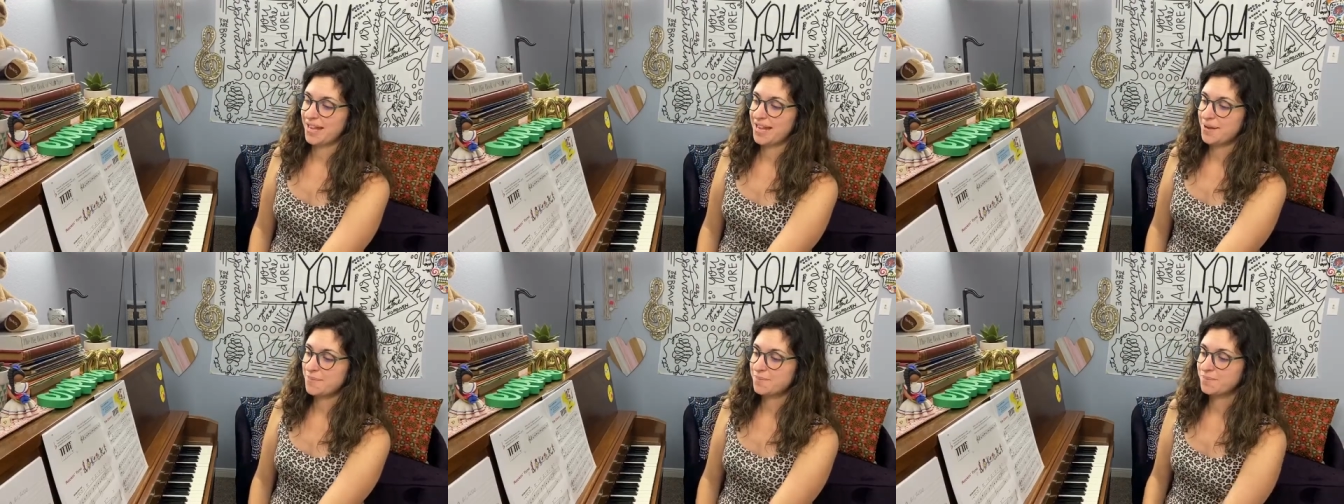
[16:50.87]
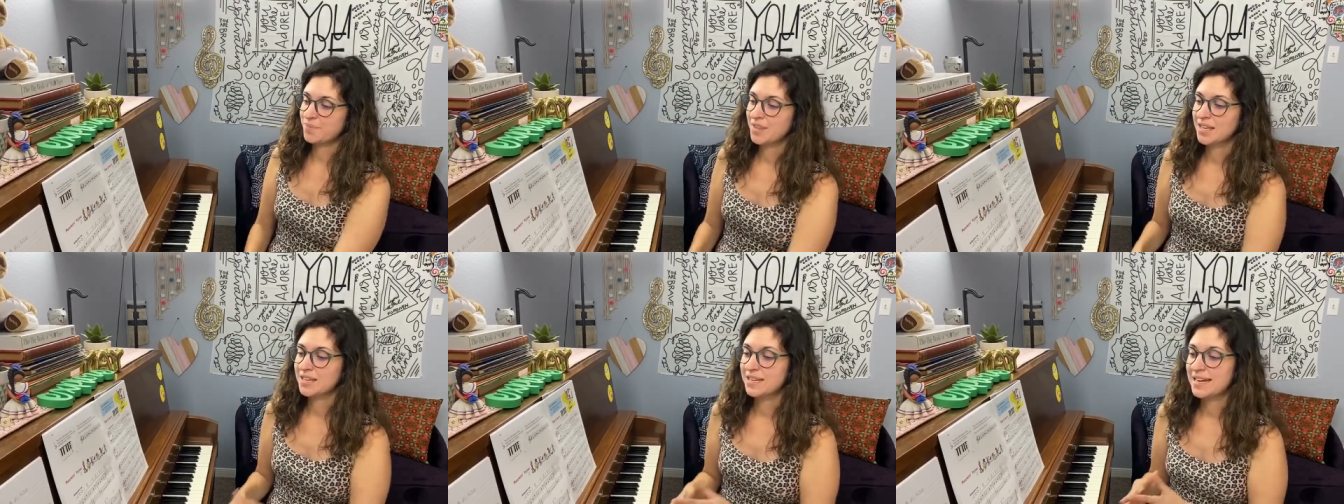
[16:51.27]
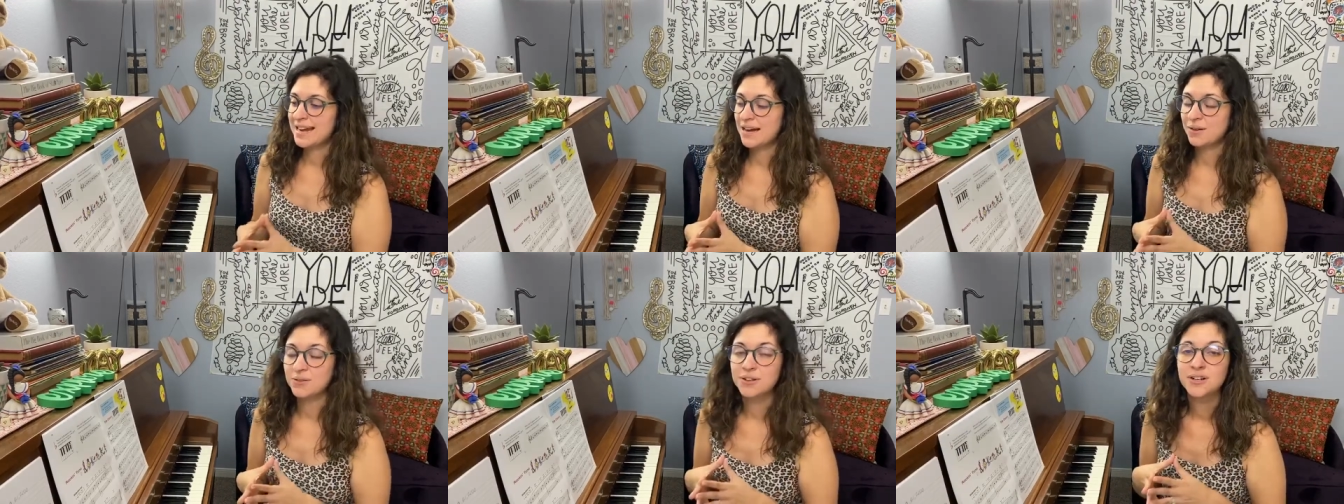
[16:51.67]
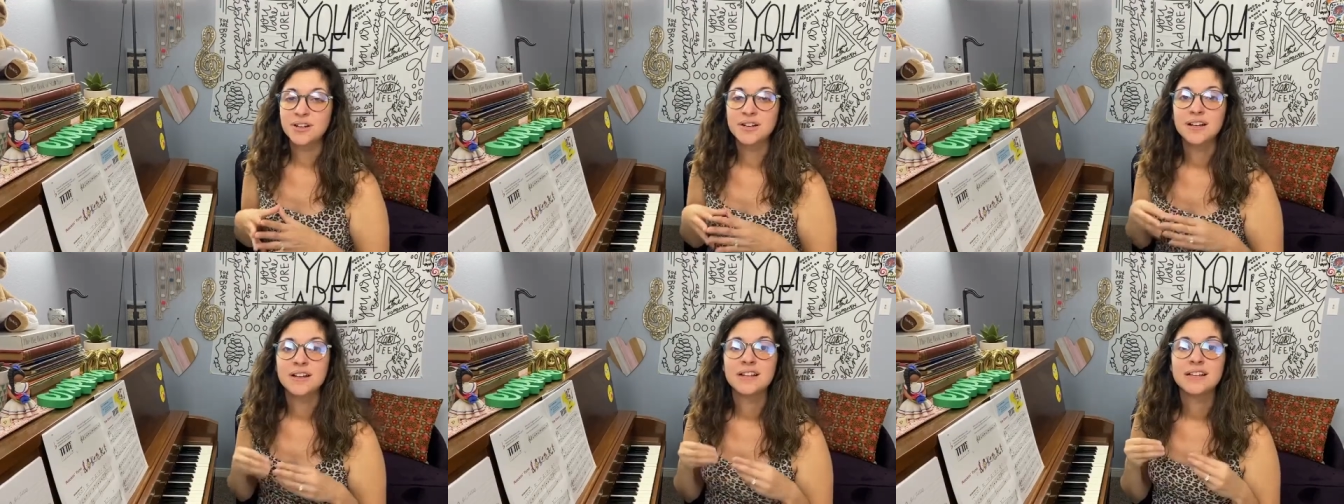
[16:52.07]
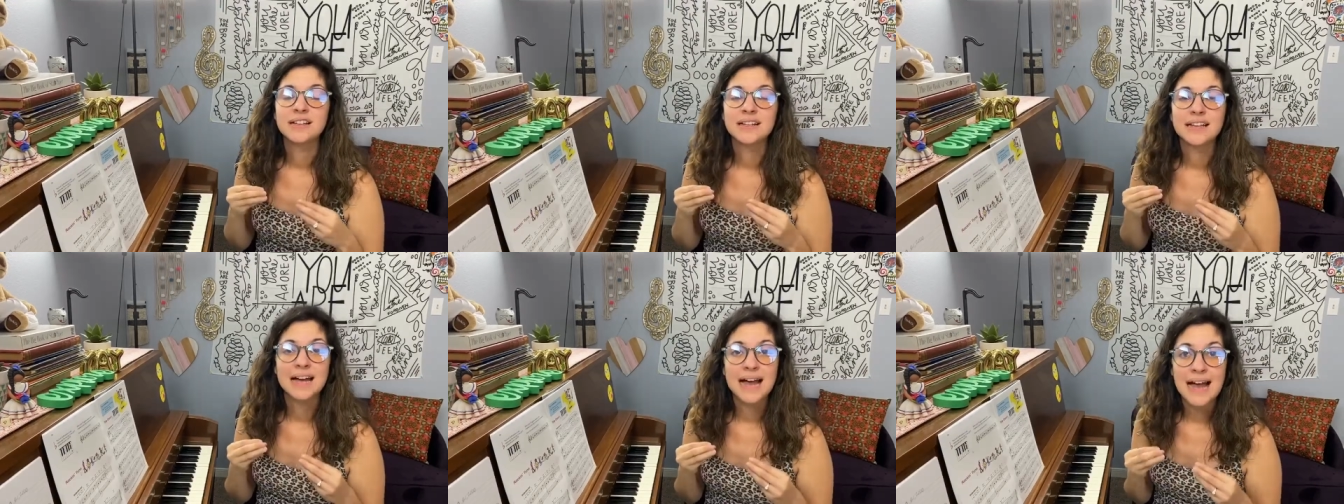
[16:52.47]
Okay? Now,
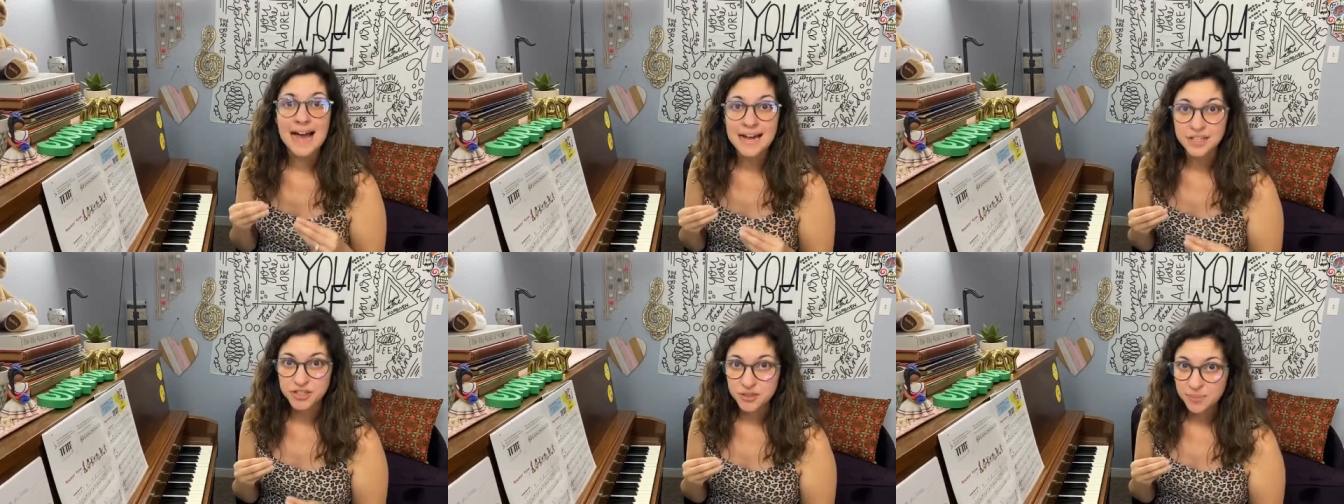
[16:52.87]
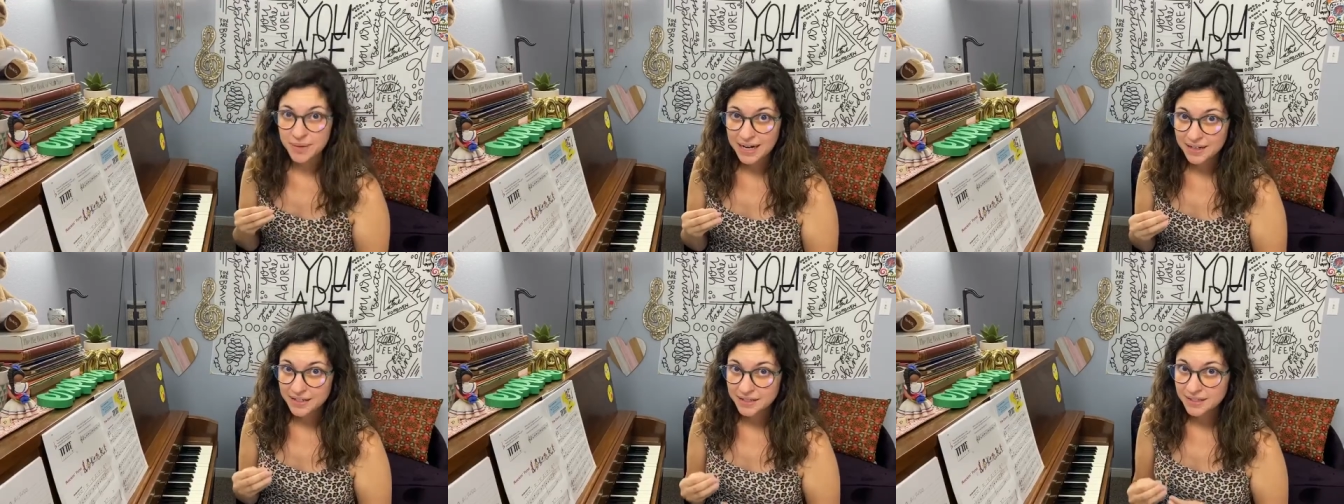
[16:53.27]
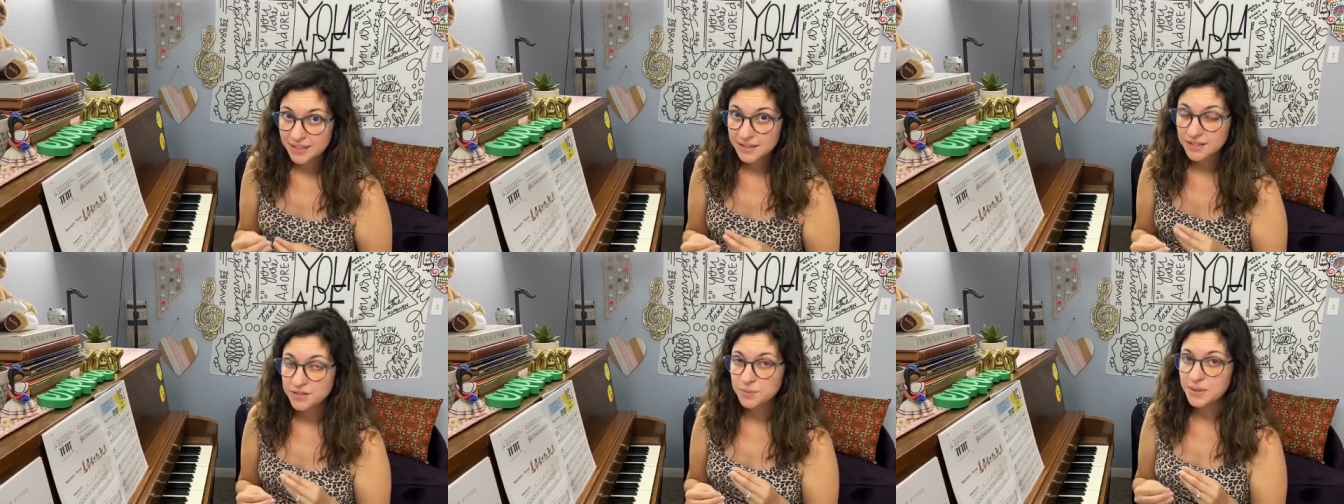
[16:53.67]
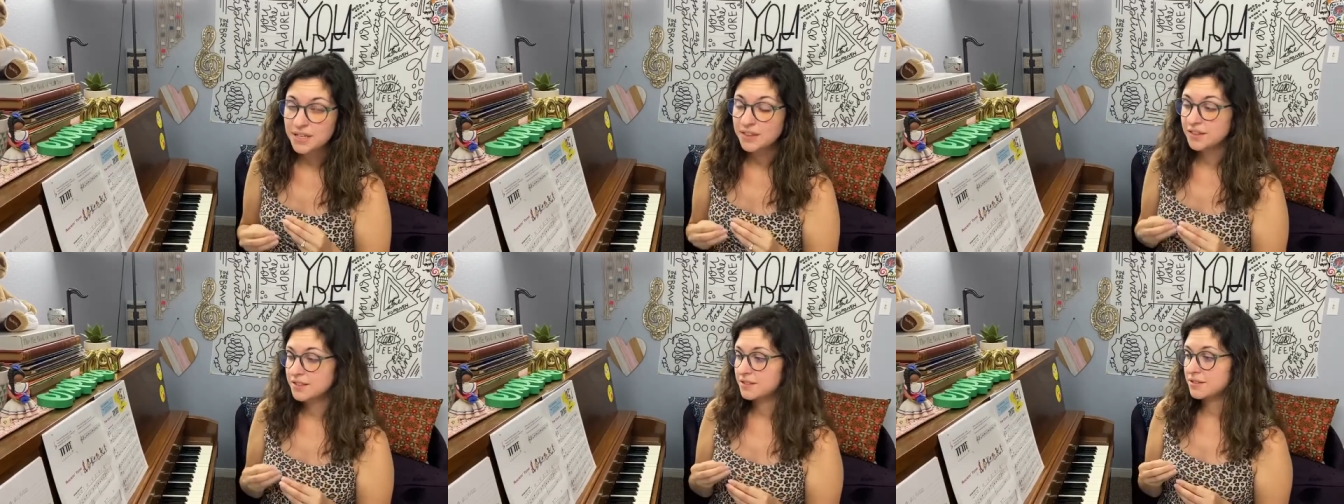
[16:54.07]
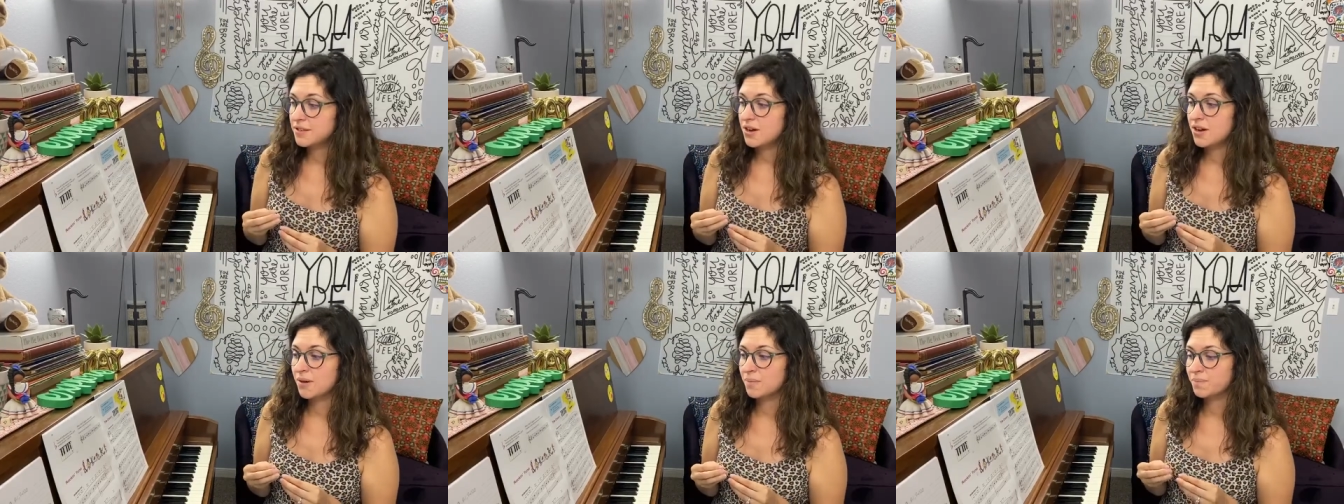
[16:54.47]
as you're practicing this week, this
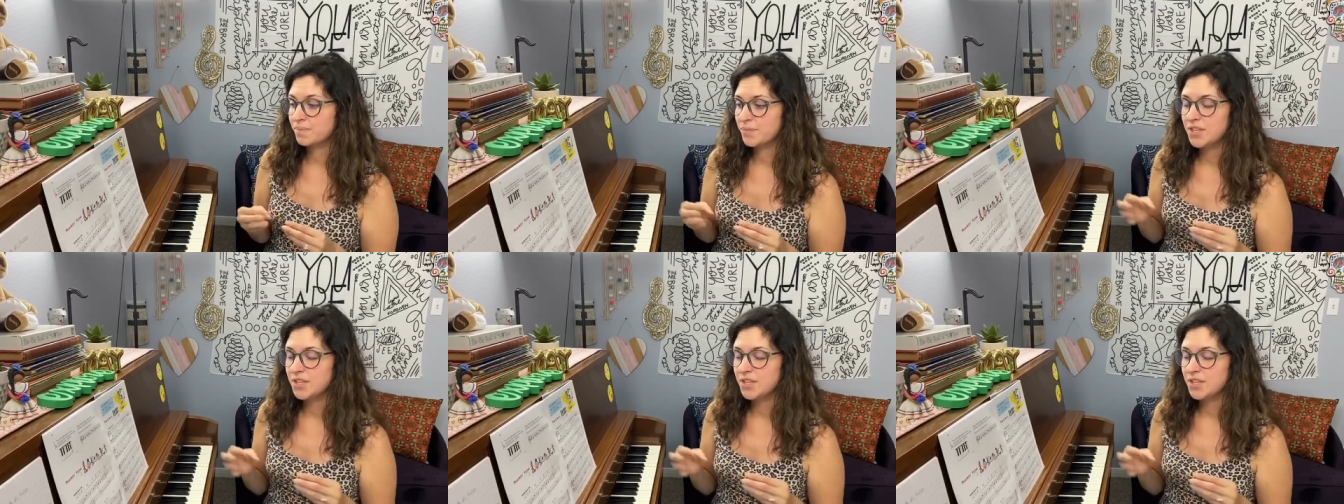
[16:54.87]
song,